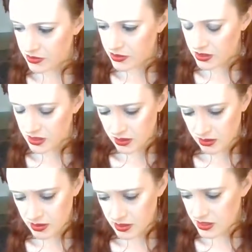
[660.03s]
you're just like,
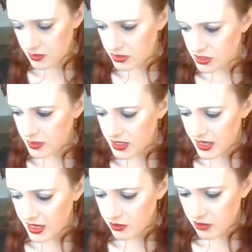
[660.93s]
is this supposed to be an
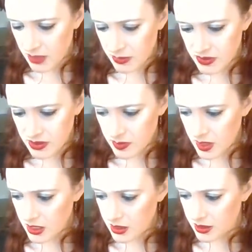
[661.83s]
anagram of
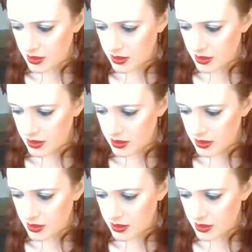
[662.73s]
something?